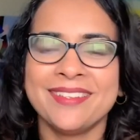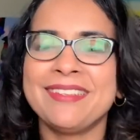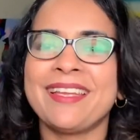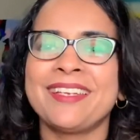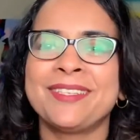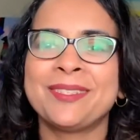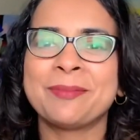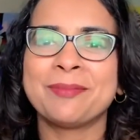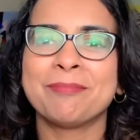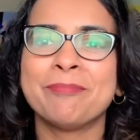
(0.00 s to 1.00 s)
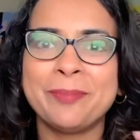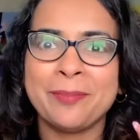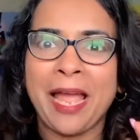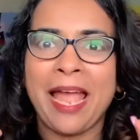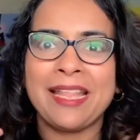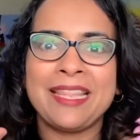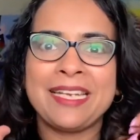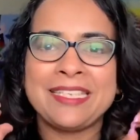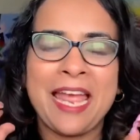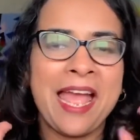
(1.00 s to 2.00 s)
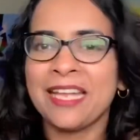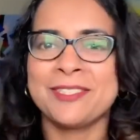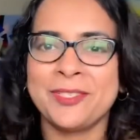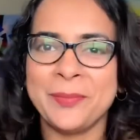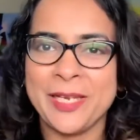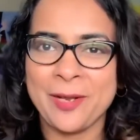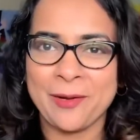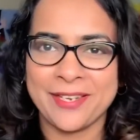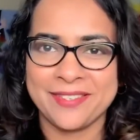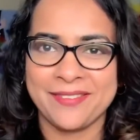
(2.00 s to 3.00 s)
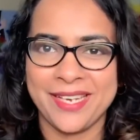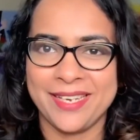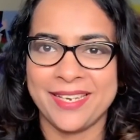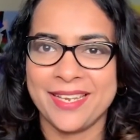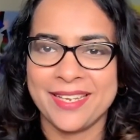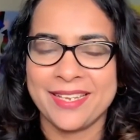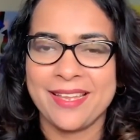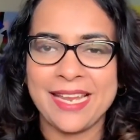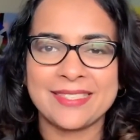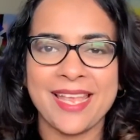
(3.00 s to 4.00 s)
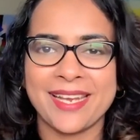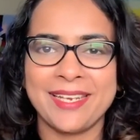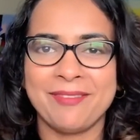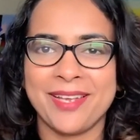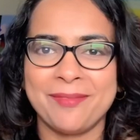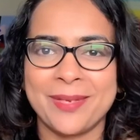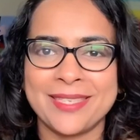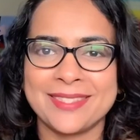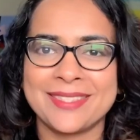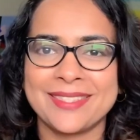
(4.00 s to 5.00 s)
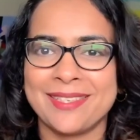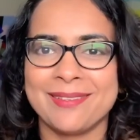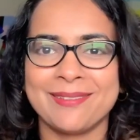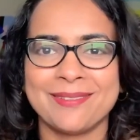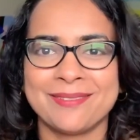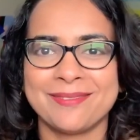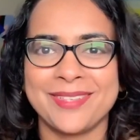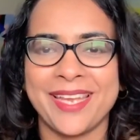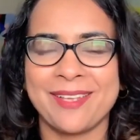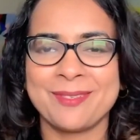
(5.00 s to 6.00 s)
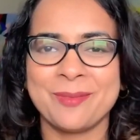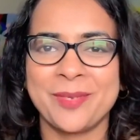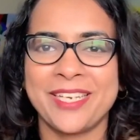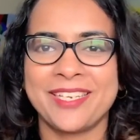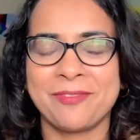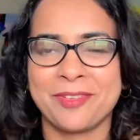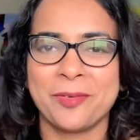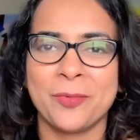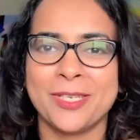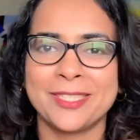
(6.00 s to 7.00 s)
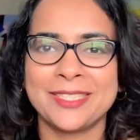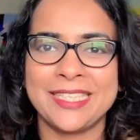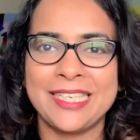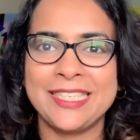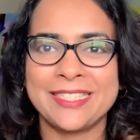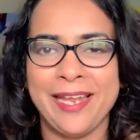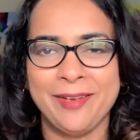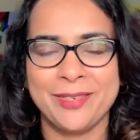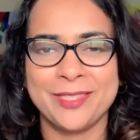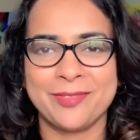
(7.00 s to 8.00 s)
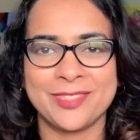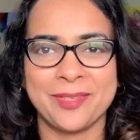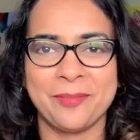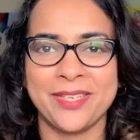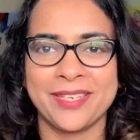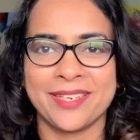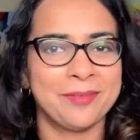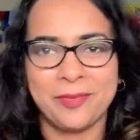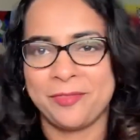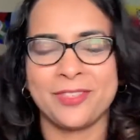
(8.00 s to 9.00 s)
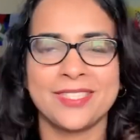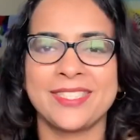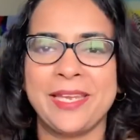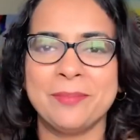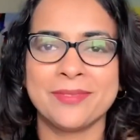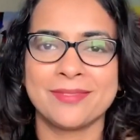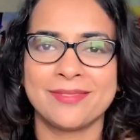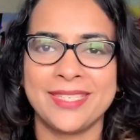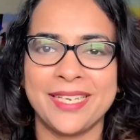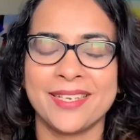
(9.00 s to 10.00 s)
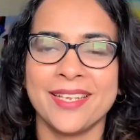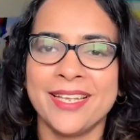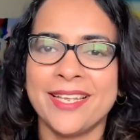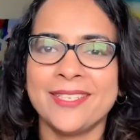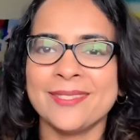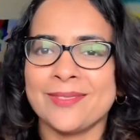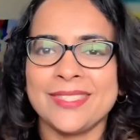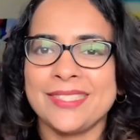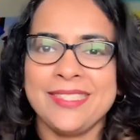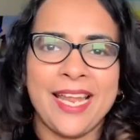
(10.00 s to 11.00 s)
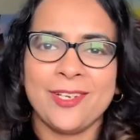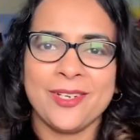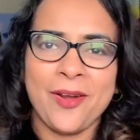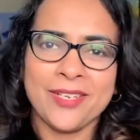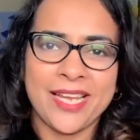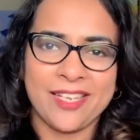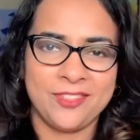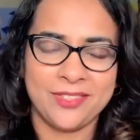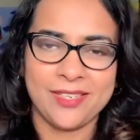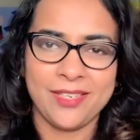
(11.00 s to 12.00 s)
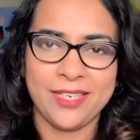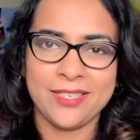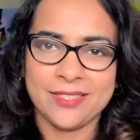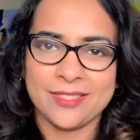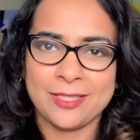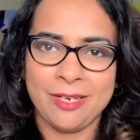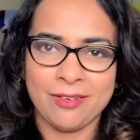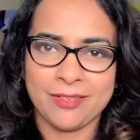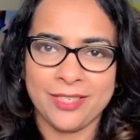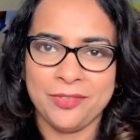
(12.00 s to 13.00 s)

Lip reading: that has to be called a tree. Exactly why? Because we have so many different words in each language for something. I mean, for the same thing. So it's not natural. It's not the